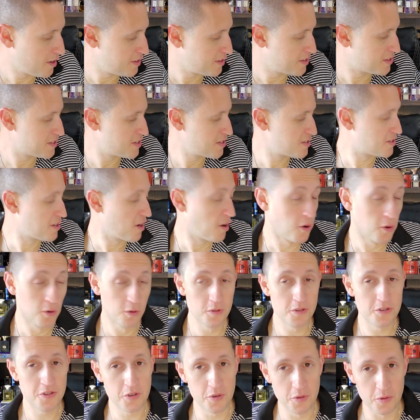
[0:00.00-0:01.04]
and this is the
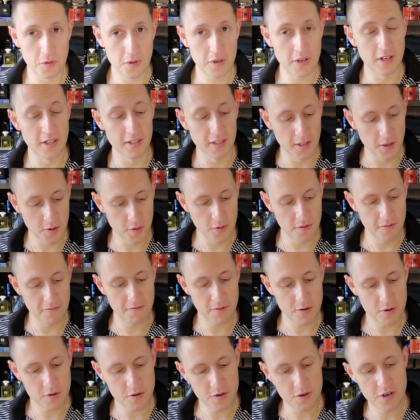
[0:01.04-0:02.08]
old school cologne
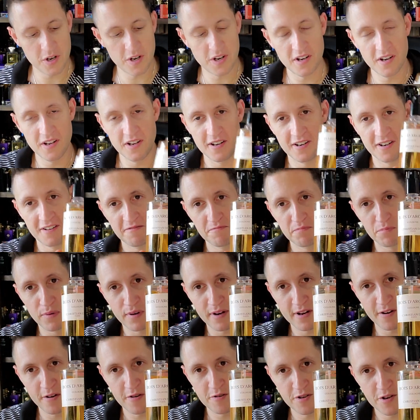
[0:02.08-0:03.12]
version of
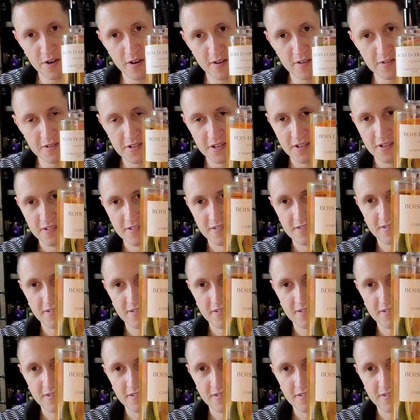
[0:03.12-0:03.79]
Bois d'Argent.